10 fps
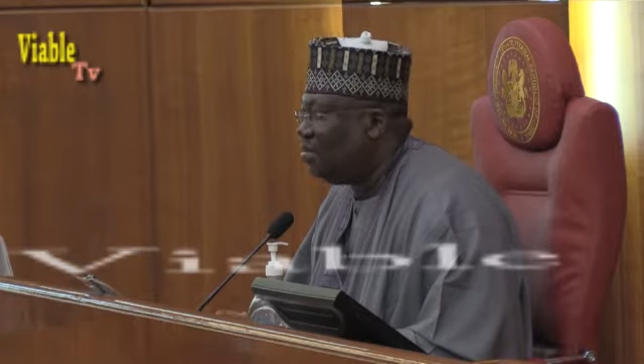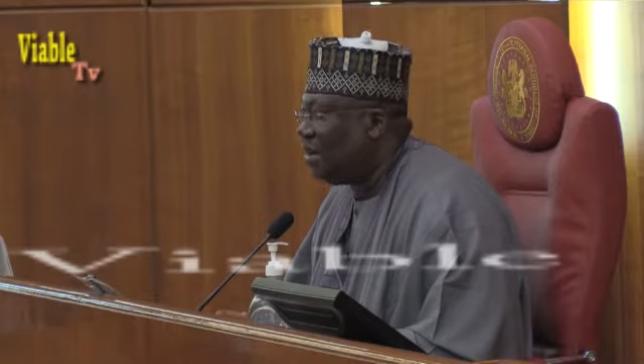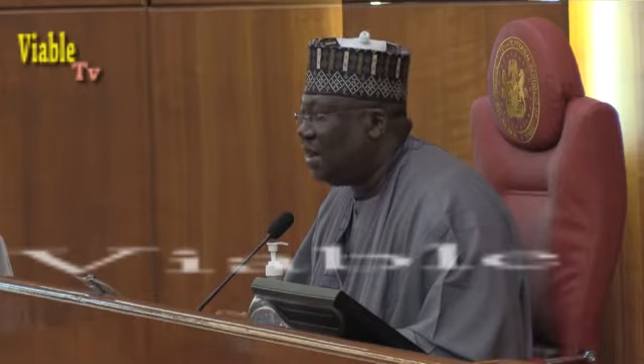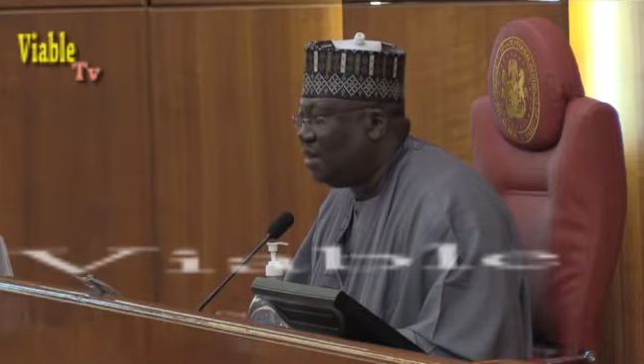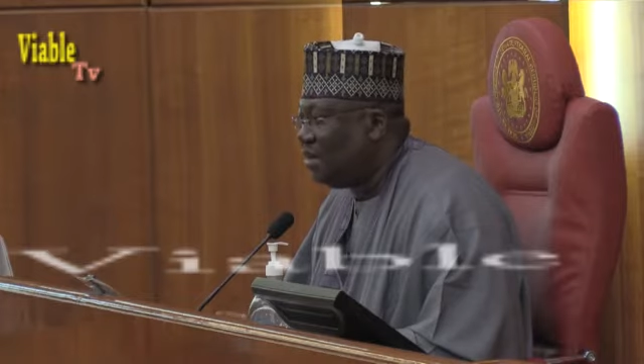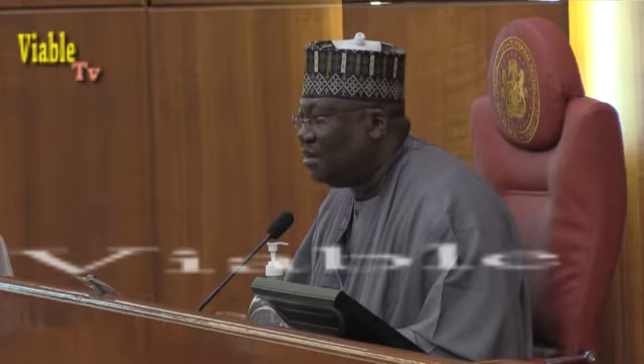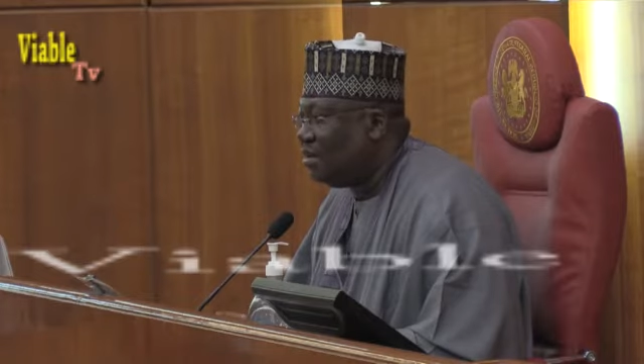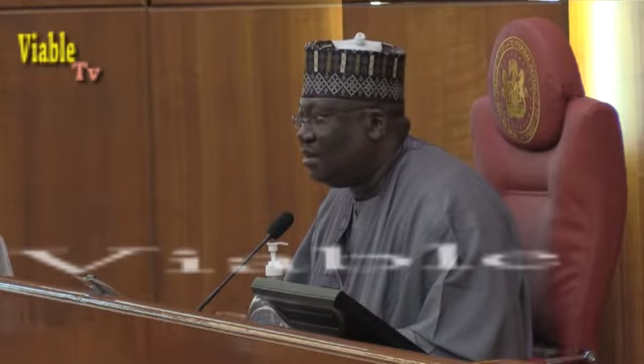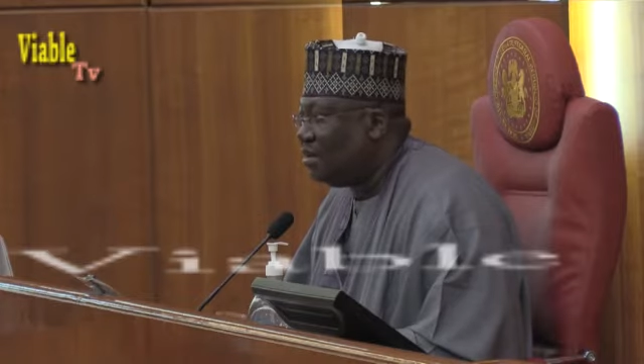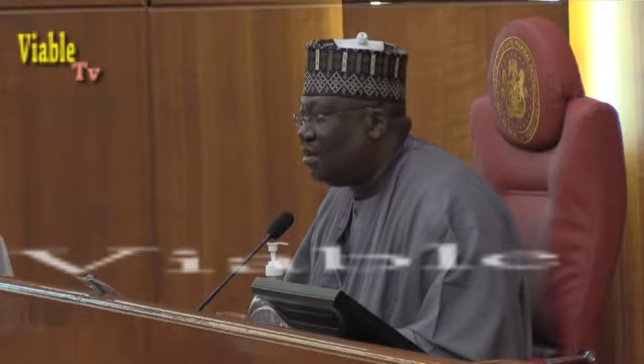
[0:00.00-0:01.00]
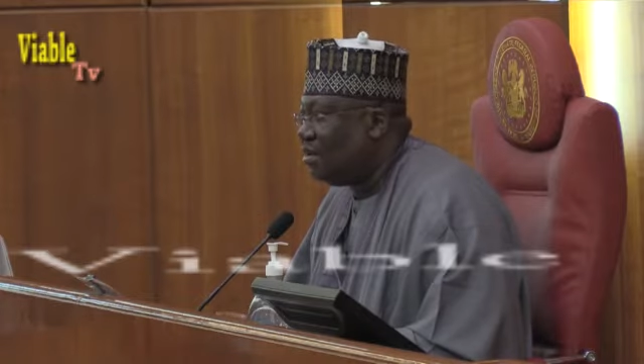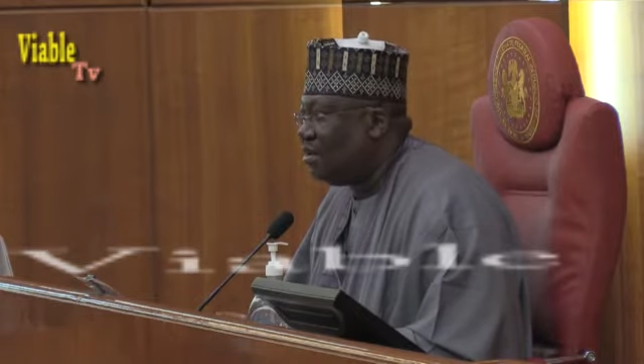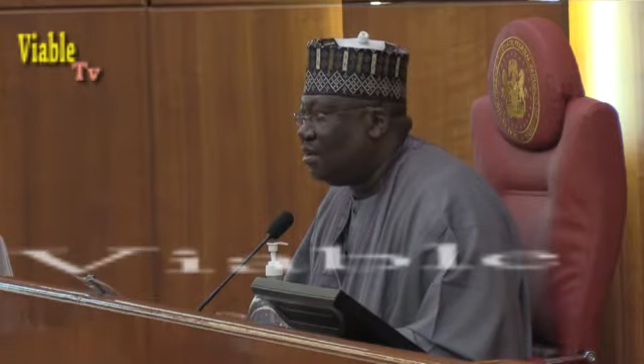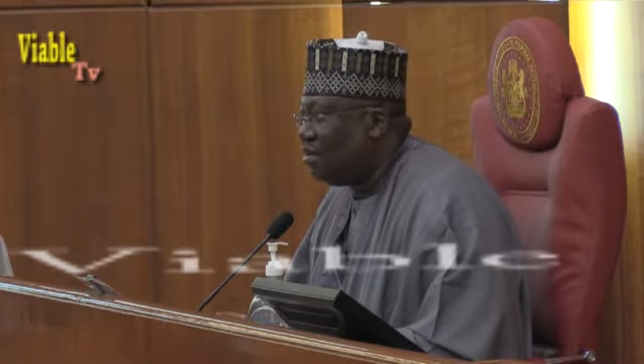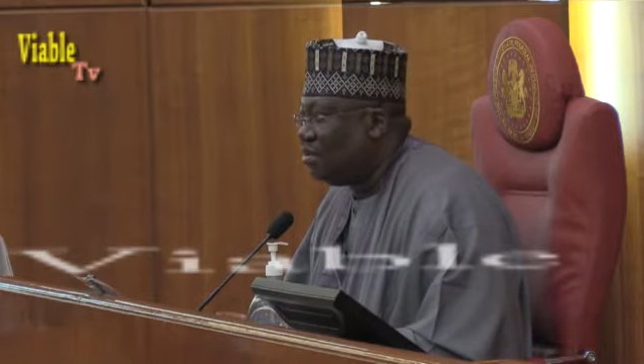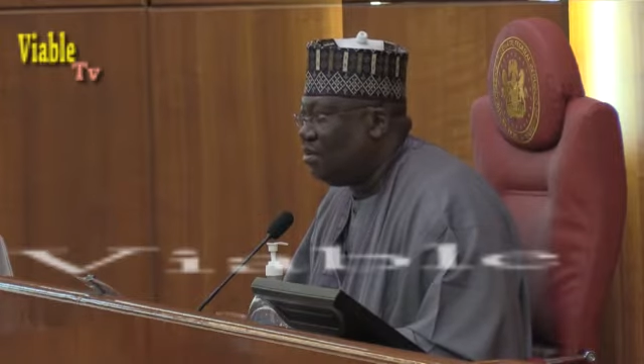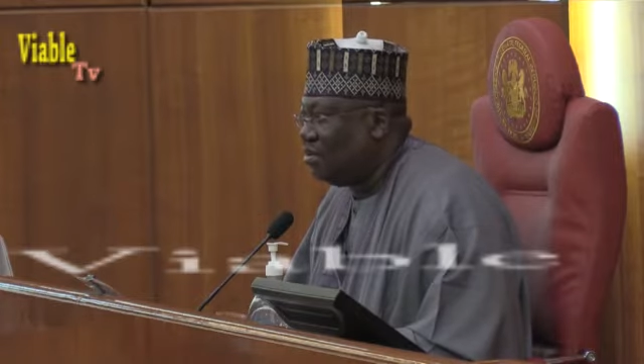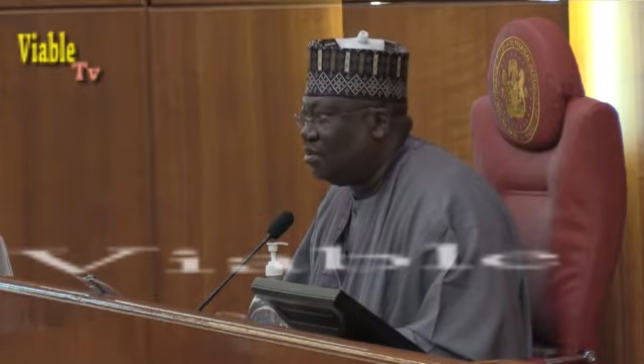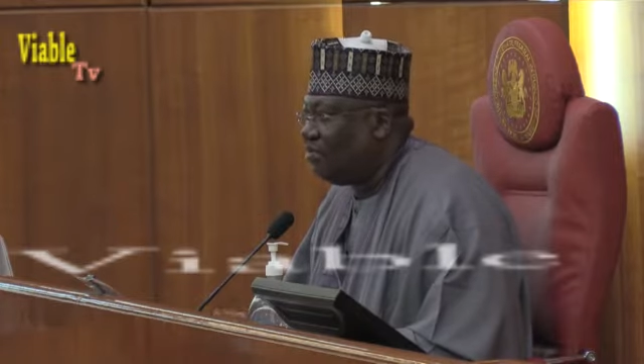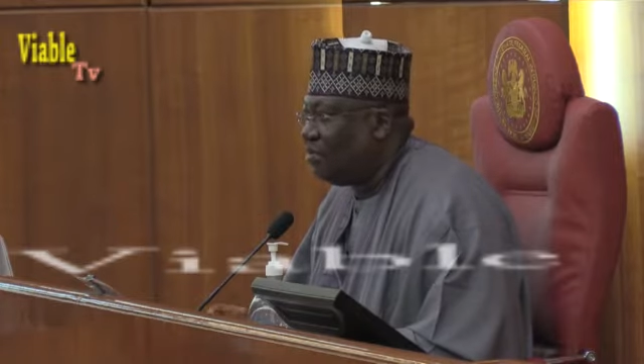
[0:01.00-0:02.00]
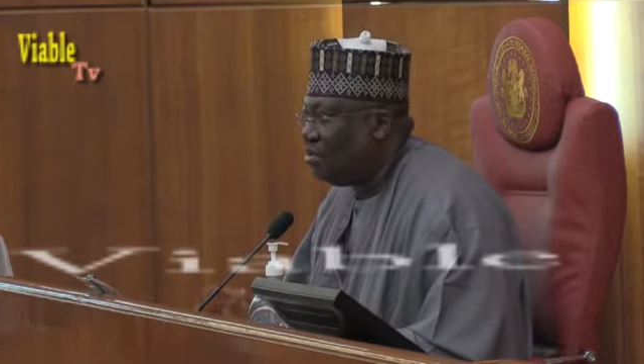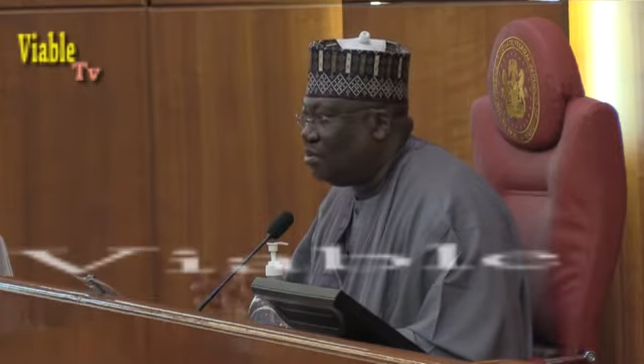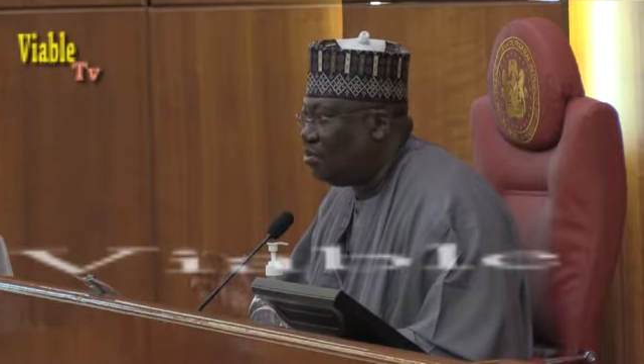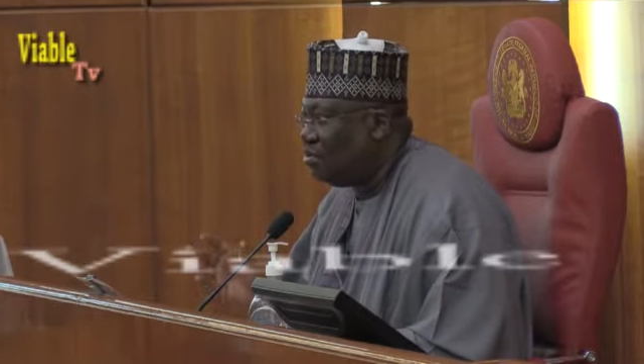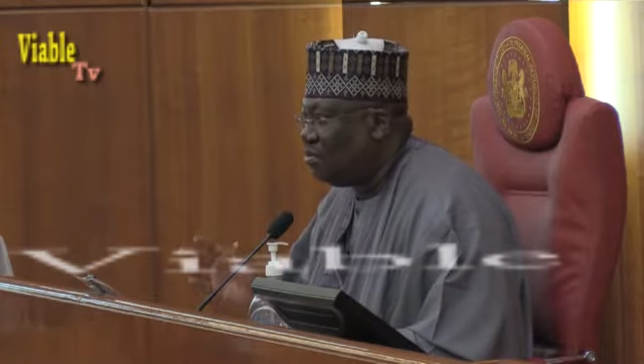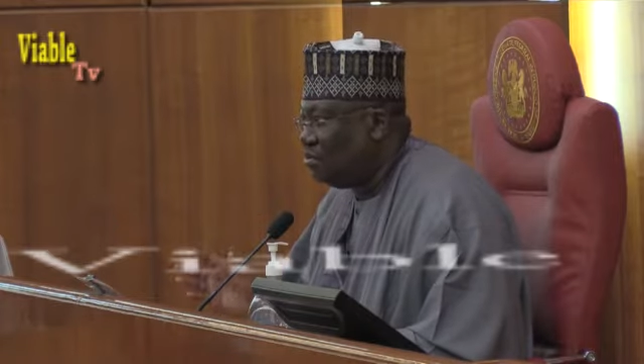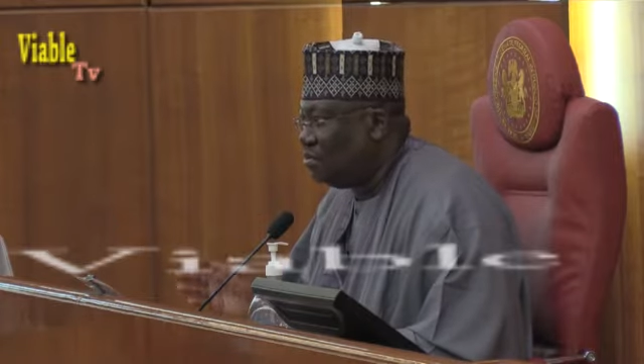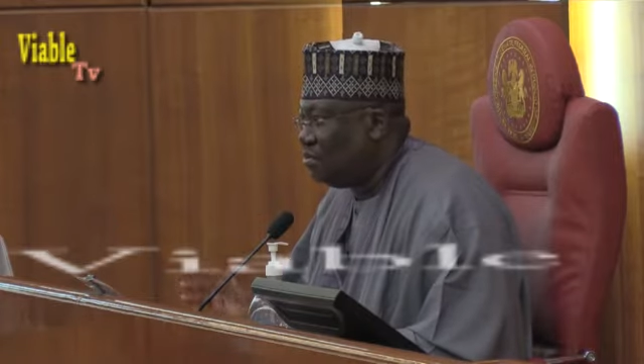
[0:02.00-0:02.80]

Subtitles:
planning that is followed through.